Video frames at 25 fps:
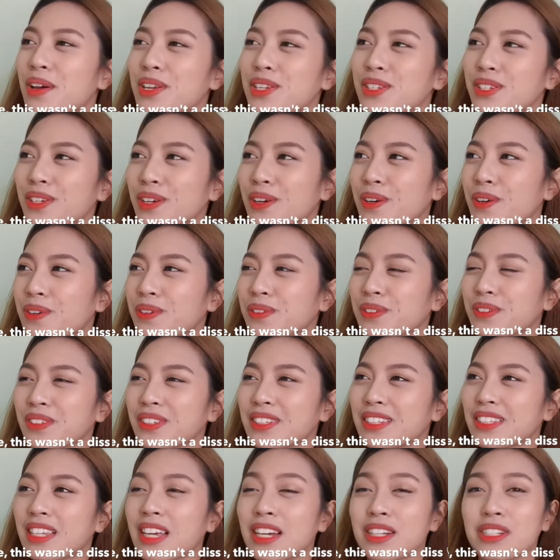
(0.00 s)
So
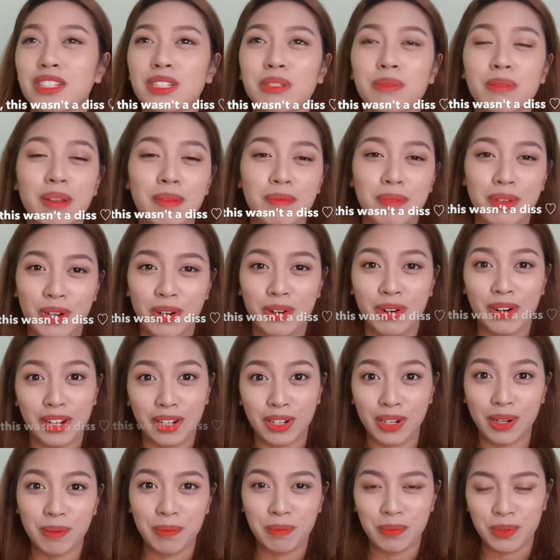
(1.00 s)
that just made me
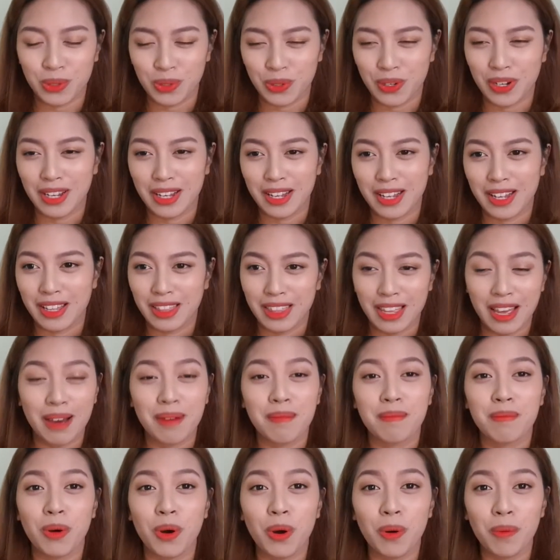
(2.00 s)
crack up during
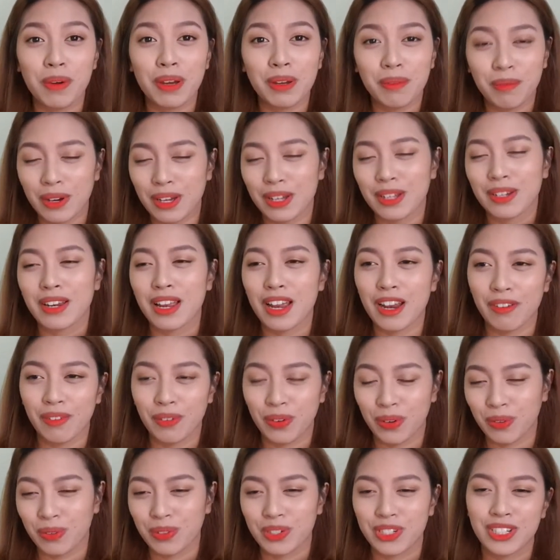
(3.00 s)
that moment when
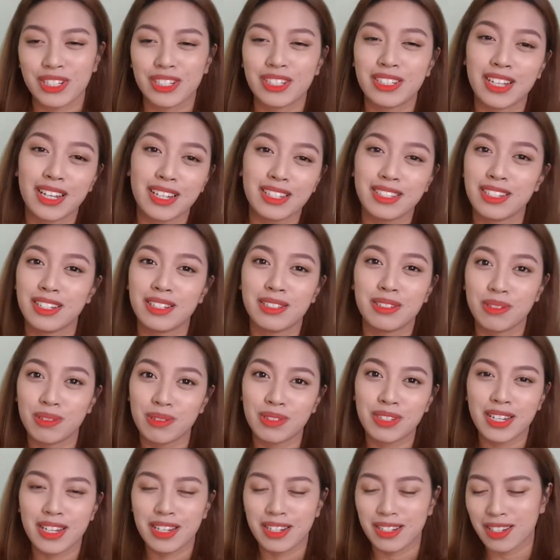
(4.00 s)
everyone was just dancing to
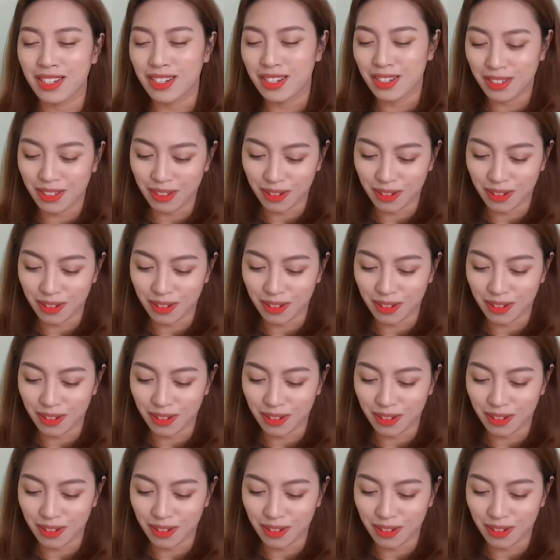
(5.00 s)
TT.